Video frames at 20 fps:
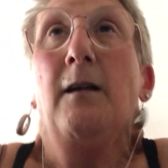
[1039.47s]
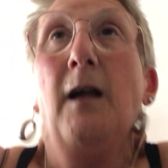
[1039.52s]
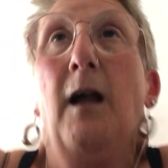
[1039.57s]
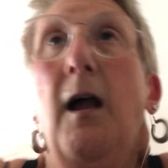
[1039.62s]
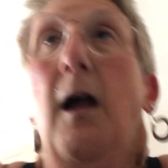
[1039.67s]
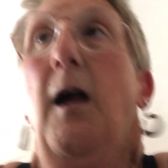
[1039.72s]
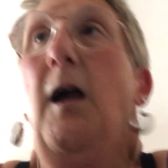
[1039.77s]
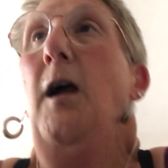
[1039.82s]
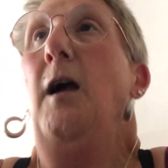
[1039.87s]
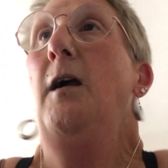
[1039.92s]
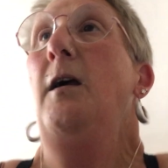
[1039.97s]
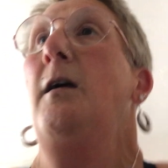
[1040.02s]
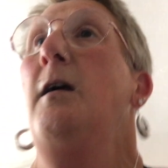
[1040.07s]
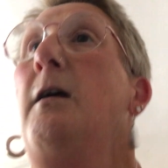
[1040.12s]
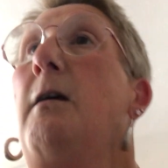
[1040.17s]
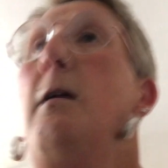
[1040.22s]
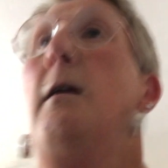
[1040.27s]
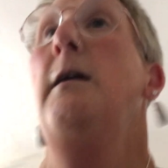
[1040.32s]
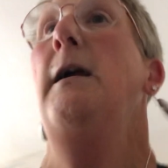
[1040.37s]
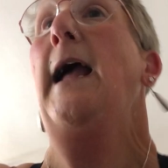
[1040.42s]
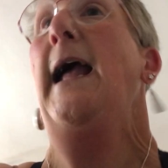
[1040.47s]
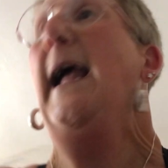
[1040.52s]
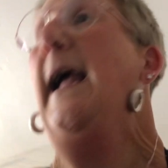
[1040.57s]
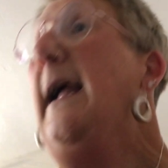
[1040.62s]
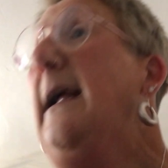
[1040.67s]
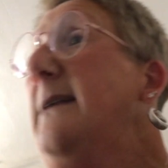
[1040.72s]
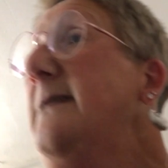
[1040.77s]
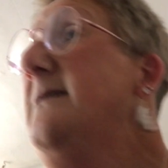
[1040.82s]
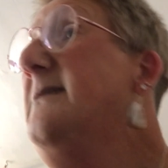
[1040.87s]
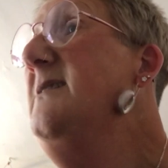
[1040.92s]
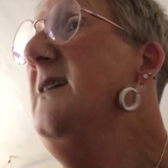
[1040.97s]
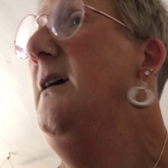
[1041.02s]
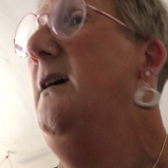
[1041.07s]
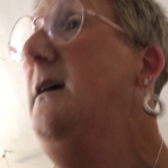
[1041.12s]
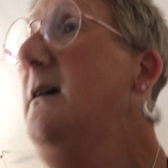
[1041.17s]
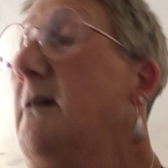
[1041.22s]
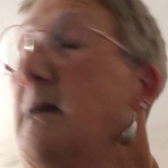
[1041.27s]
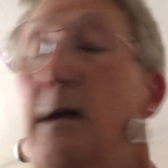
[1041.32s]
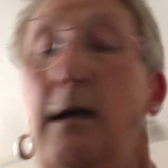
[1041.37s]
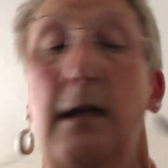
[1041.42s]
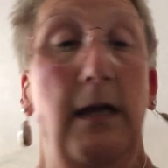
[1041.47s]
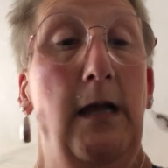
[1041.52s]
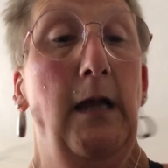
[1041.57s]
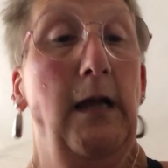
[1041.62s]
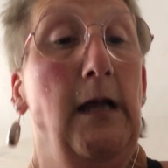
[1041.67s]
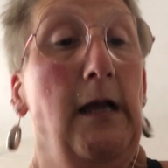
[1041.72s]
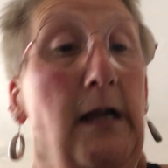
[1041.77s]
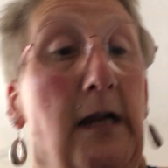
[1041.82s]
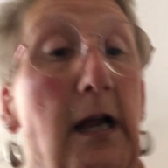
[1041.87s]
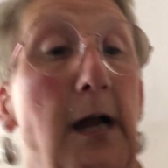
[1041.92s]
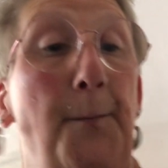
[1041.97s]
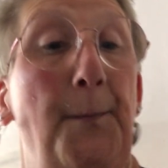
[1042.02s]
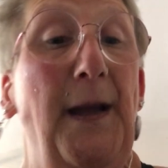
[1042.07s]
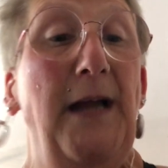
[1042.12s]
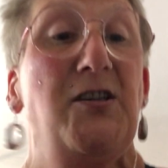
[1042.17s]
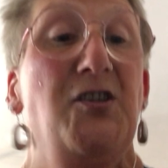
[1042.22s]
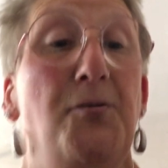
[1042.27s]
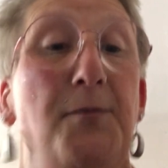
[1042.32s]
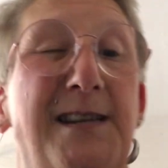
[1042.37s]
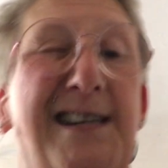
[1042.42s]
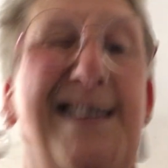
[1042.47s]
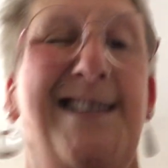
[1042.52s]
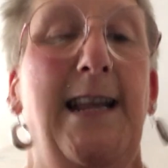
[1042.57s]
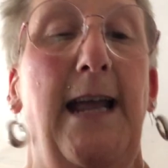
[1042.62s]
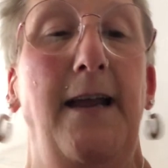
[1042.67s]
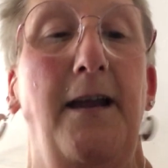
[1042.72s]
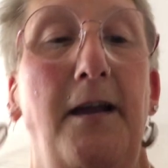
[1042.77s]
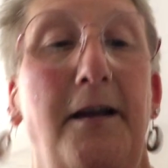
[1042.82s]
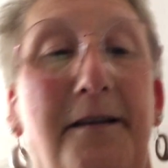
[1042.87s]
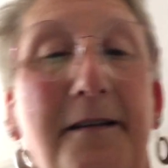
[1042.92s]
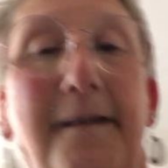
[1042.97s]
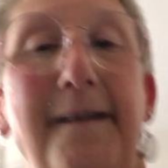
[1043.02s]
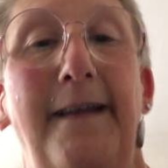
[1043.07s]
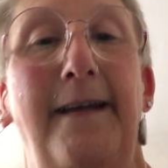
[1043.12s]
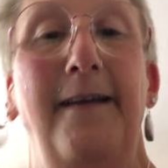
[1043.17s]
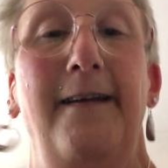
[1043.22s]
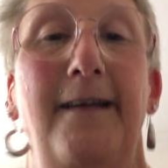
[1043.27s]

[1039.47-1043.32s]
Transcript: And come back to you in a second.